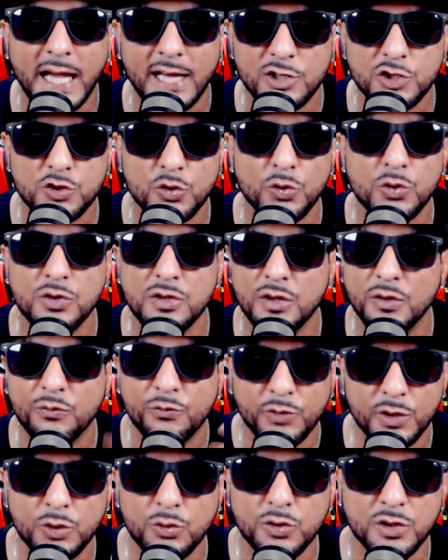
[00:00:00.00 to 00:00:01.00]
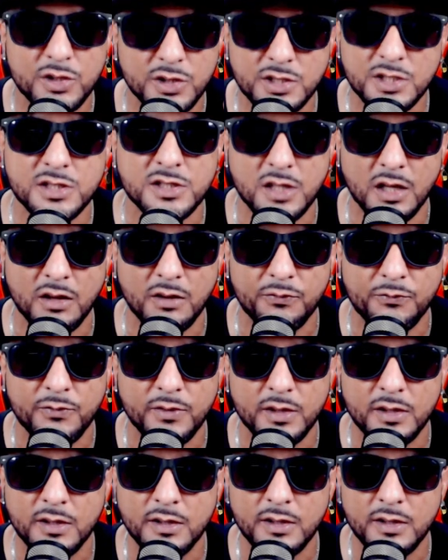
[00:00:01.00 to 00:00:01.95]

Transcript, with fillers: I show you the real good stuff